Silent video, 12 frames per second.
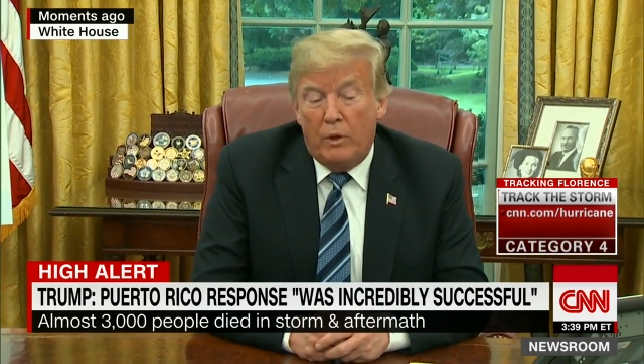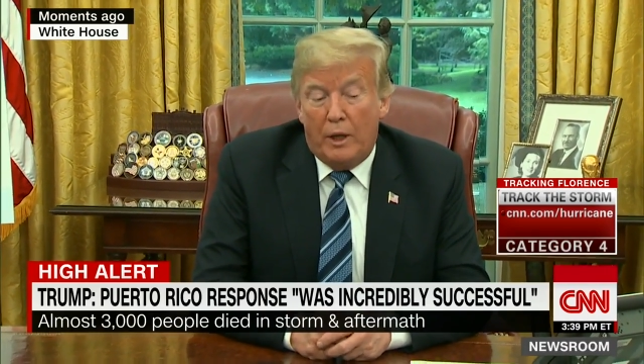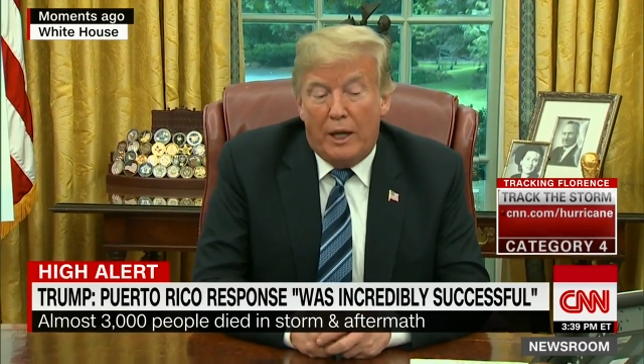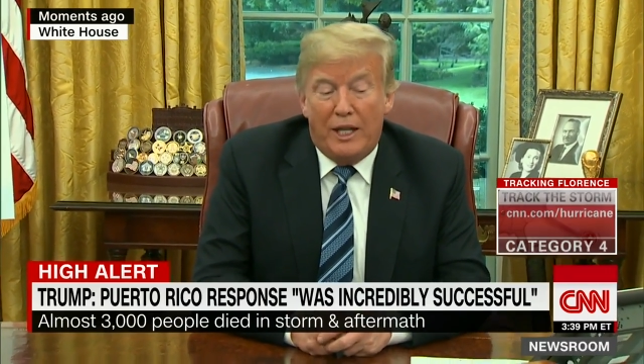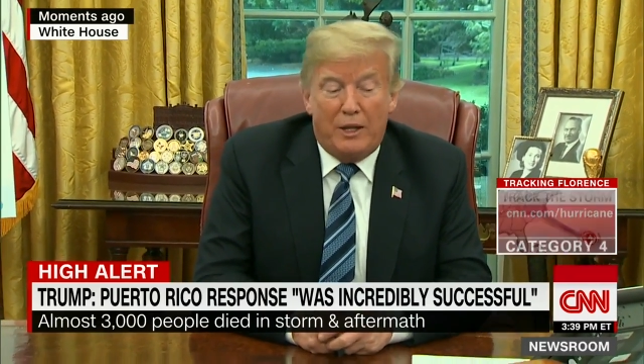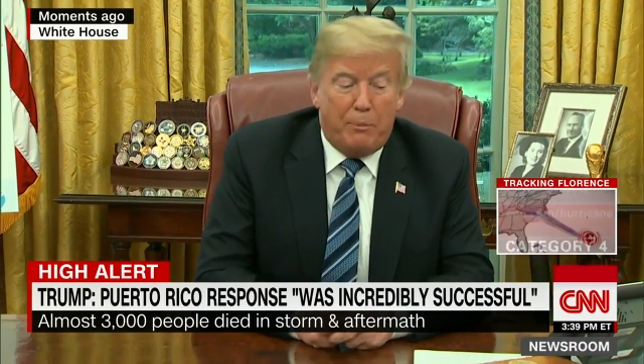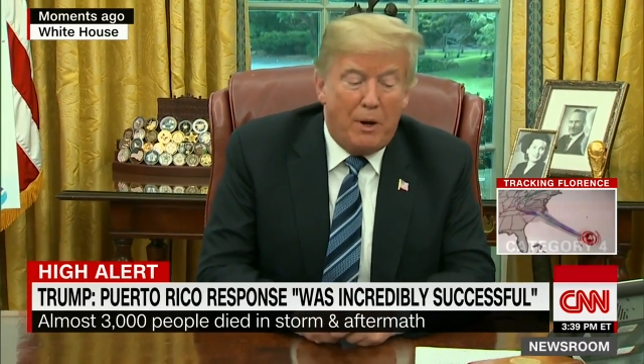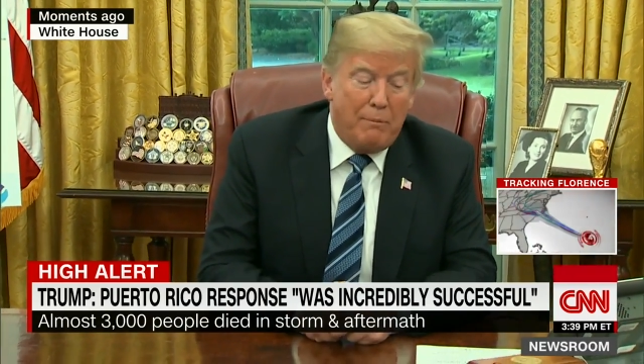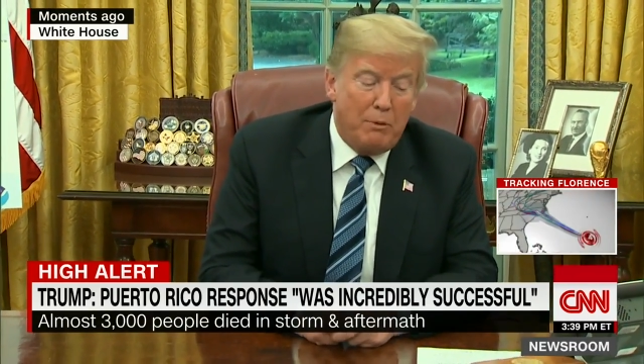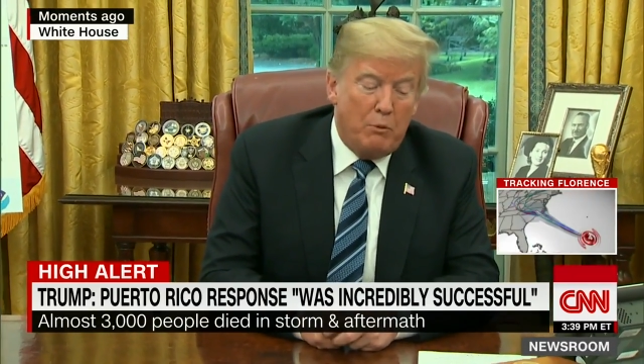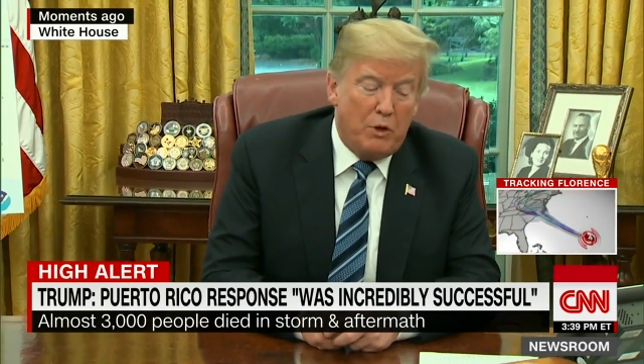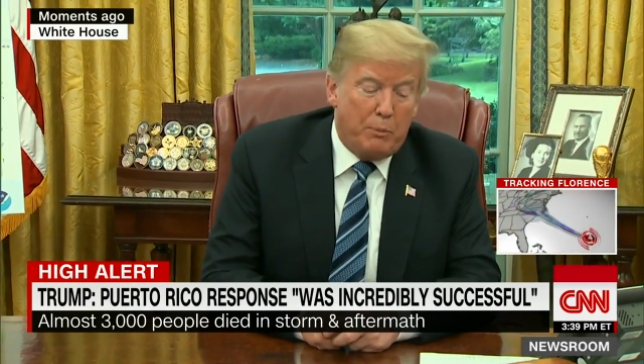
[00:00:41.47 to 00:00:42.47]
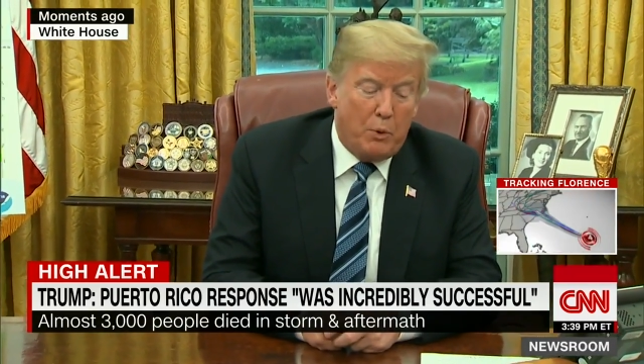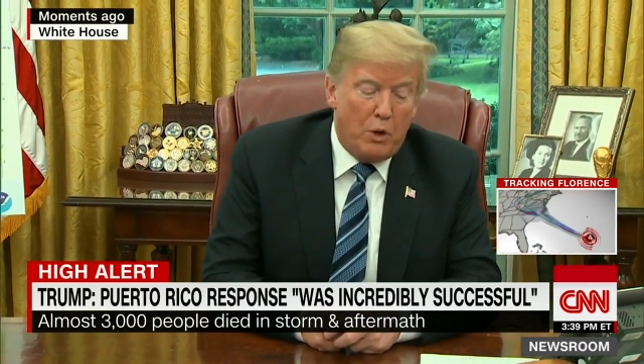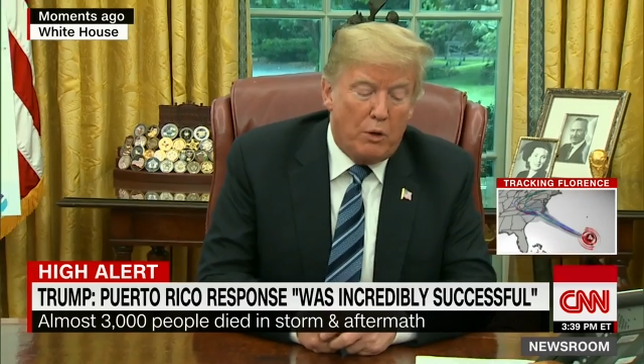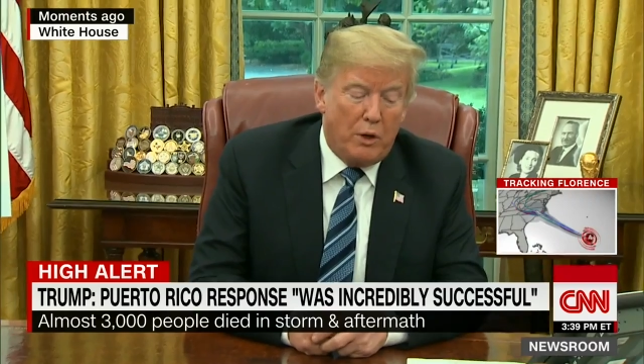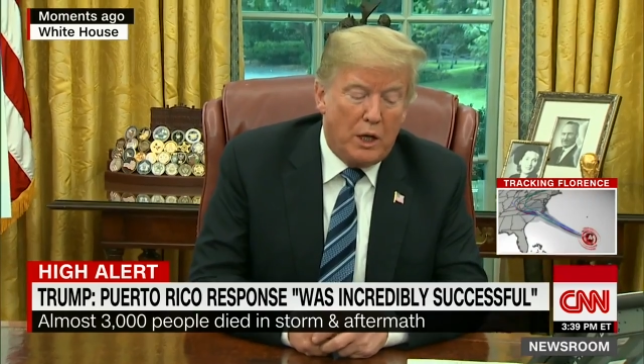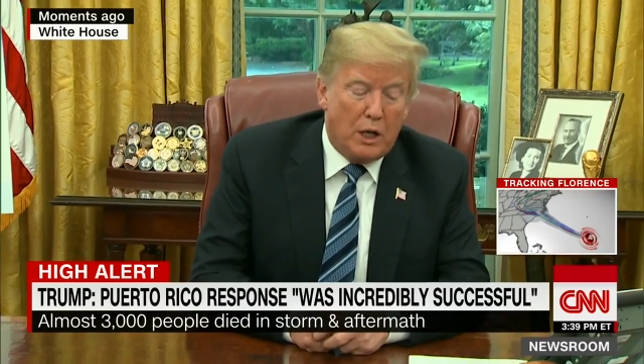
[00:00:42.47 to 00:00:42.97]
And the problem with
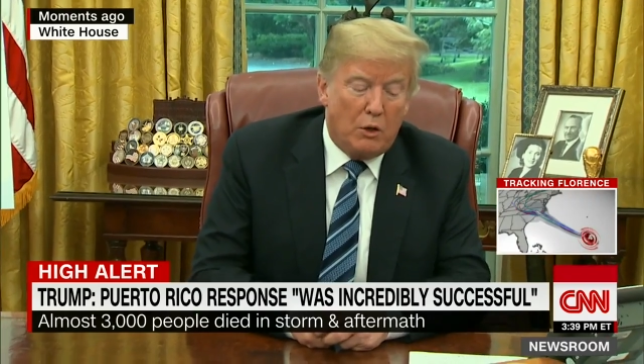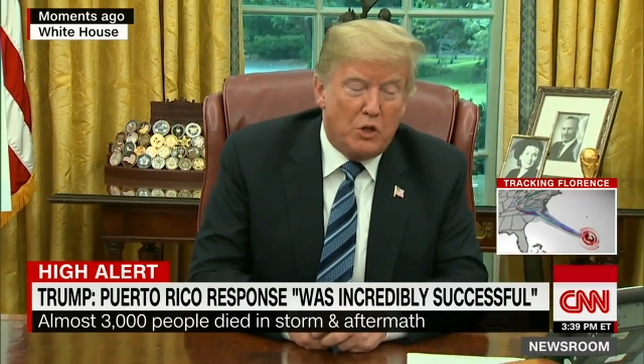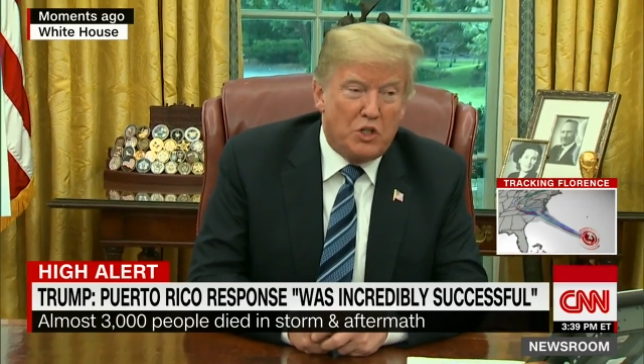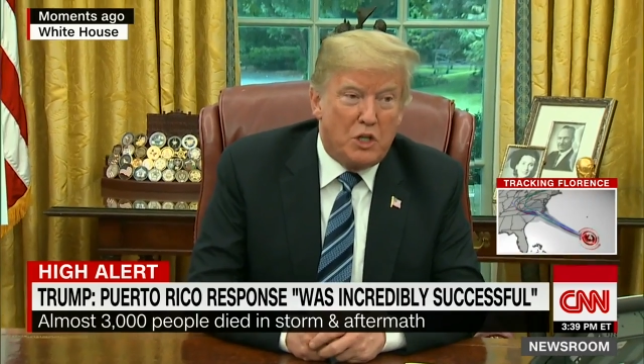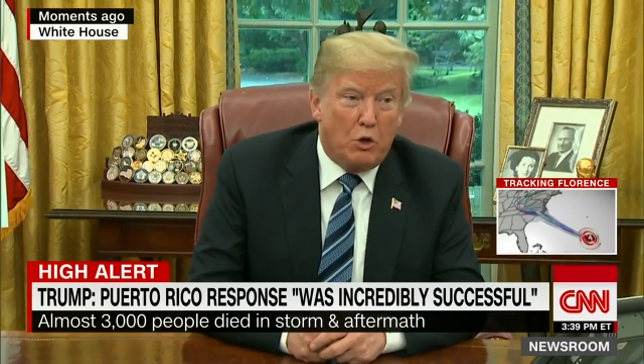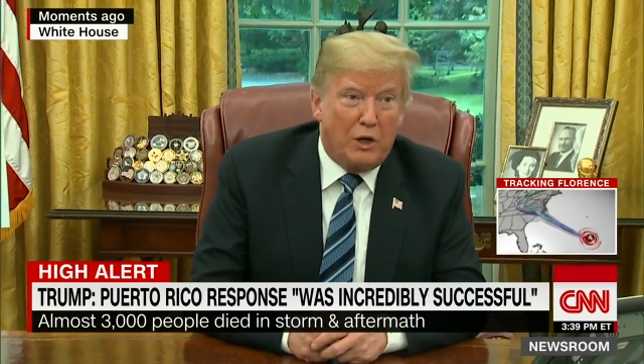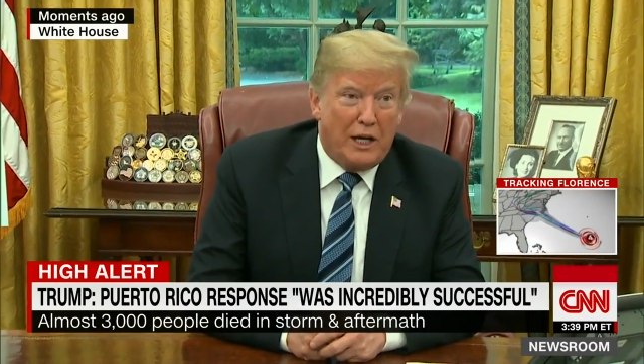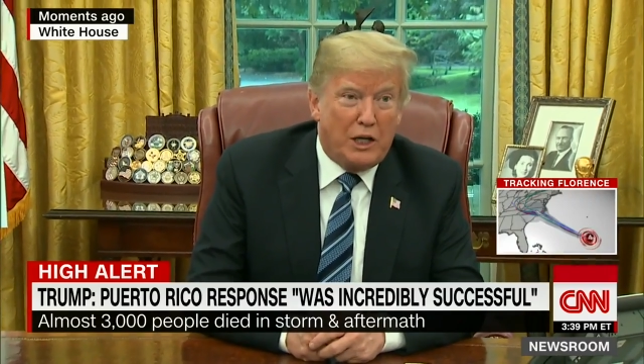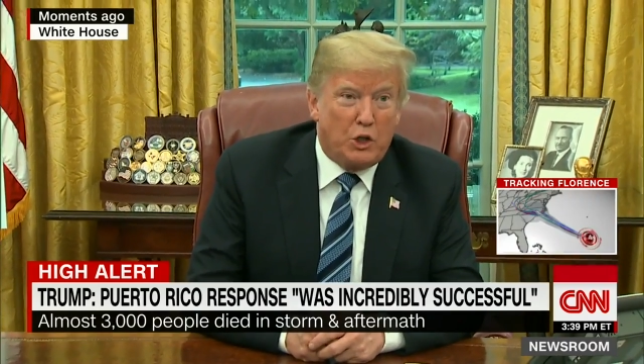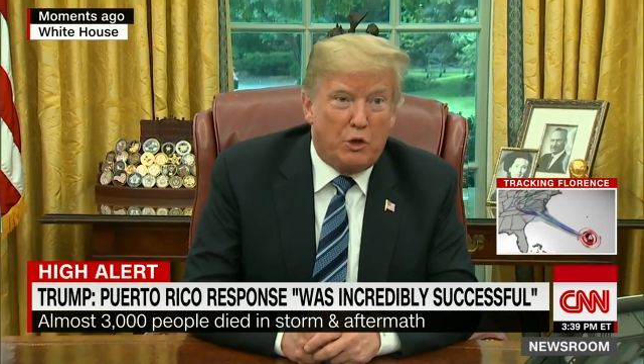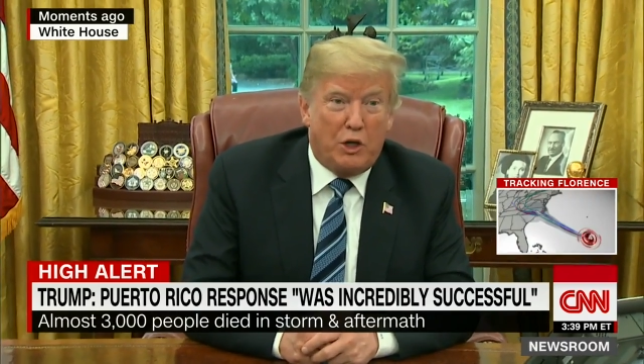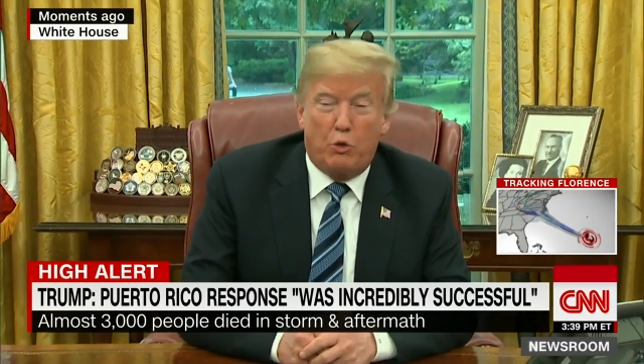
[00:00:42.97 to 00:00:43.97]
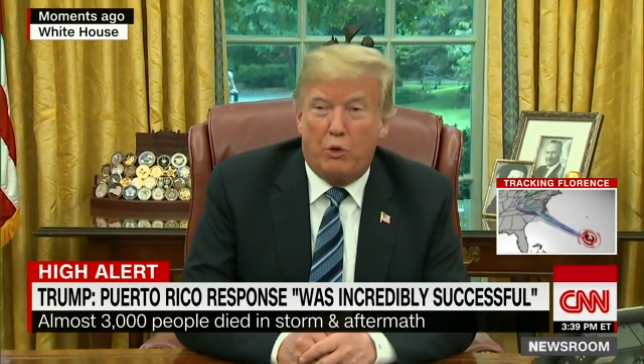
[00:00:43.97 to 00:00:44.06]
Puerto Rico is their electric